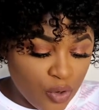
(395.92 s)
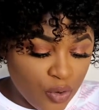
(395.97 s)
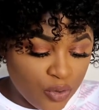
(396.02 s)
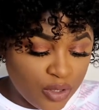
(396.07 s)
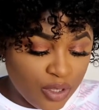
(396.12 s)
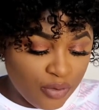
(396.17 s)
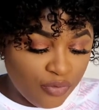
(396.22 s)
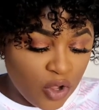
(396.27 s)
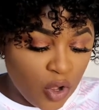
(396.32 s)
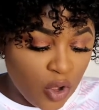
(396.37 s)
So
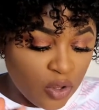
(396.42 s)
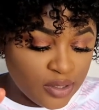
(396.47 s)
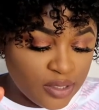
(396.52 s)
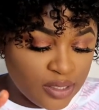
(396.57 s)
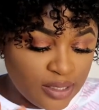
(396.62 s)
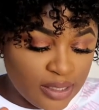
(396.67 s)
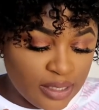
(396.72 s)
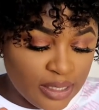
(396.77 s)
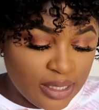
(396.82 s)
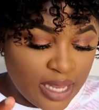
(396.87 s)
they've got
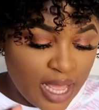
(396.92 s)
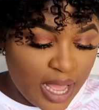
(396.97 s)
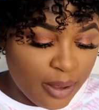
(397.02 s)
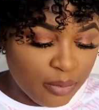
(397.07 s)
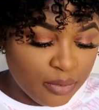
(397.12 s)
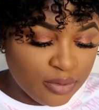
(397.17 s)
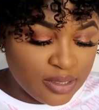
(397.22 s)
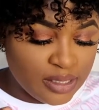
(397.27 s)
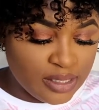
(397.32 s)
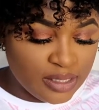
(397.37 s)

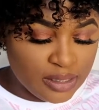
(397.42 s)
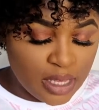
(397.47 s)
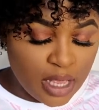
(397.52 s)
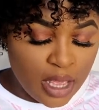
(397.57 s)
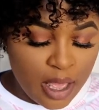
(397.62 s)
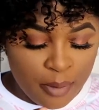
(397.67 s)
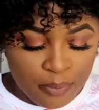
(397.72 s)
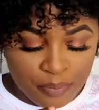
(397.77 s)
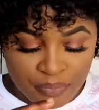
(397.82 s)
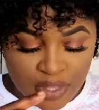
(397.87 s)
nine
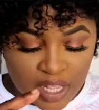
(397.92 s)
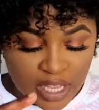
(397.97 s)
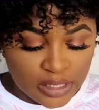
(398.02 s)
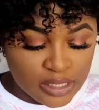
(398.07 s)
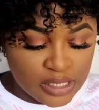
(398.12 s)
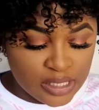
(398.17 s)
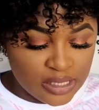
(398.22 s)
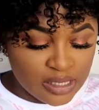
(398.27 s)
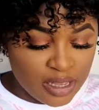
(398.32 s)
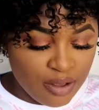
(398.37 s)
um
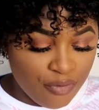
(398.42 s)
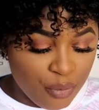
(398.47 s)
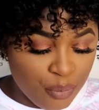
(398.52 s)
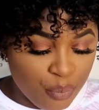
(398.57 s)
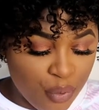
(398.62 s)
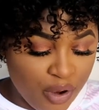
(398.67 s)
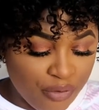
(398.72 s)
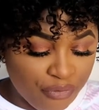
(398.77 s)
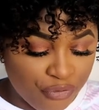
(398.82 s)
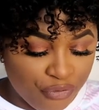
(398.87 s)
ninety-seven
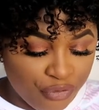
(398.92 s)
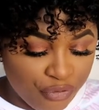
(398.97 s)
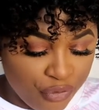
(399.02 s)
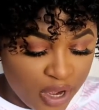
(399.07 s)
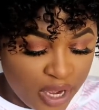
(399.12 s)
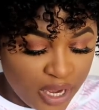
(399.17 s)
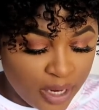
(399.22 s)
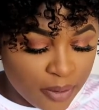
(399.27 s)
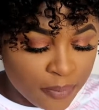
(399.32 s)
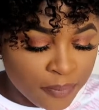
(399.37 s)
point
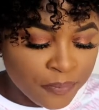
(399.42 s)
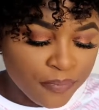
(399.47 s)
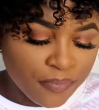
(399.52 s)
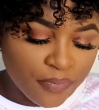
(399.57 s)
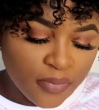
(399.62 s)
three.